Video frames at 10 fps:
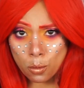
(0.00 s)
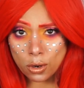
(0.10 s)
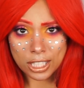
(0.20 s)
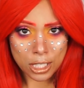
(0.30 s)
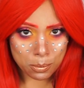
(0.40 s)

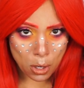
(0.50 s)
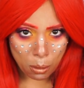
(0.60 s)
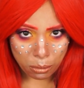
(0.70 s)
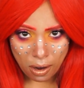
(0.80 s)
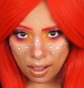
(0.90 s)
want to keep your
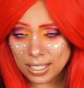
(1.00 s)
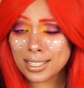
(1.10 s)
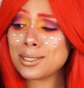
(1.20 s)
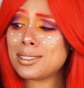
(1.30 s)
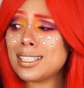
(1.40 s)
prize.
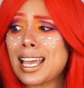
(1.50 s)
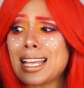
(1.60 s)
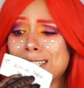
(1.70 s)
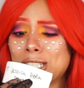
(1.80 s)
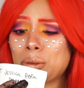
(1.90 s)
You did
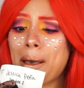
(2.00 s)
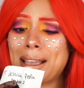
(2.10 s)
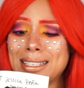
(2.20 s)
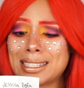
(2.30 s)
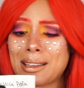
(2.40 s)
enter
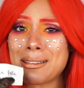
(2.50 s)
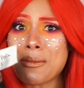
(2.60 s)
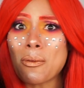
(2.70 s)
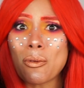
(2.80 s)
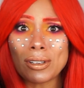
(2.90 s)
twice, so you
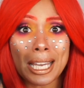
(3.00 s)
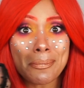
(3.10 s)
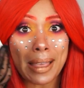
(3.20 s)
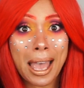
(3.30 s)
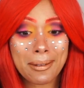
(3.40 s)
might want to
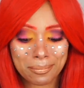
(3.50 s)
keep that.